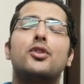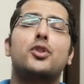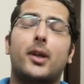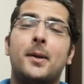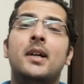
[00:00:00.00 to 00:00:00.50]

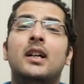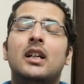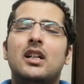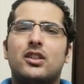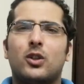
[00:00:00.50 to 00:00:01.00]
Sorry.
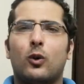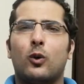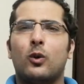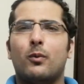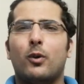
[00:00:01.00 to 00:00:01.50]

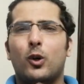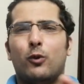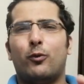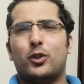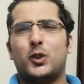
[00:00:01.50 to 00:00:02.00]
So
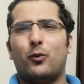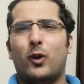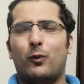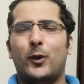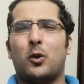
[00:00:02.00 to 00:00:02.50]
first of
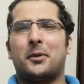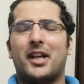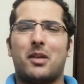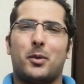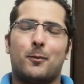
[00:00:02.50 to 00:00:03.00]
all, we'll talk
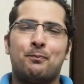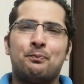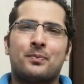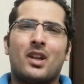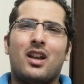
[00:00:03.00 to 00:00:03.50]
about IPO.
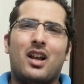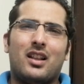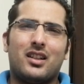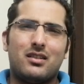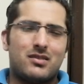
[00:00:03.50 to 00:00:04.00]

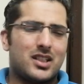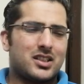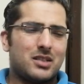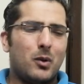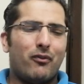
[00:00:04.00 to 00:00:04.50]
The
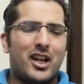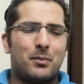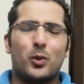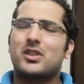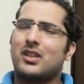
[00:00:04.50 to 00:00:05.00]
system of
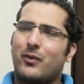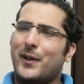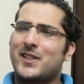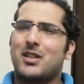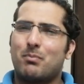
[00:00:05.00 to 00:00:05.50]
IPO is
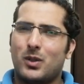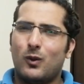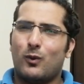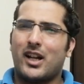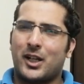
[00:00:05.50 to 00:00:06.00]
quite simple.
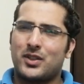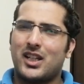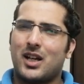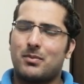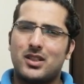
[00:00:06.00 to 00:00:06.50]
What
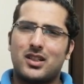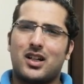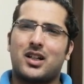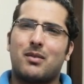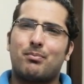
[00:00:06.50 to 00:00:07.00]
actually happens,
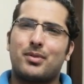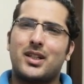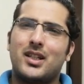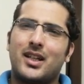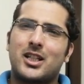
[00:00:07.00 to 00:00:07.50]
a
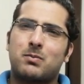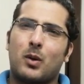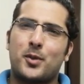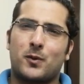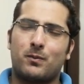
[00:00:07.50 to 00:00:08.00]
company gets
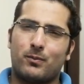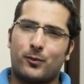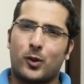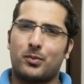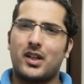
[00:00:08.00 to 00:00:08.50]

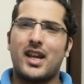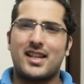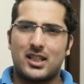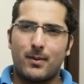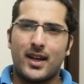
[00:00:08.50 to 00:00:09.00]
permission from the
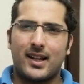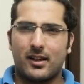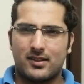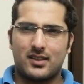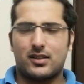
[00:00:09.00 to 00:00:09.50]
SEBI,
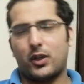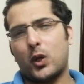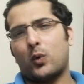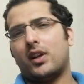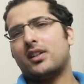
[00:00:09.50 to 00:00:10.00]
as
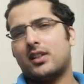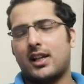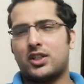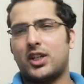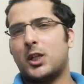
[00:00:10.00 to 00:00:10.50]
Securities
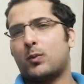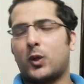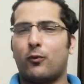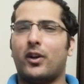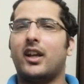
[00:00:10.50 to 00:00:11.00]
Exchange
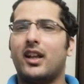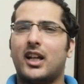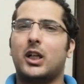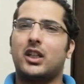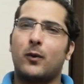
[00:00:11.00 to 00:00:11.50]
Board of
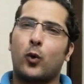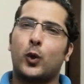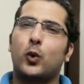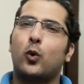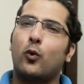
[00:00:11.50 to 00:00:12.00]
India, that they
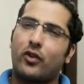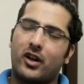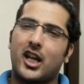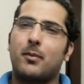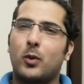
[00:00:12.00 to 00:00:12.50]
want to go for
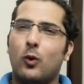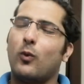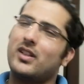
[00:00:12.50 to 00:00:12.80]
an IPO.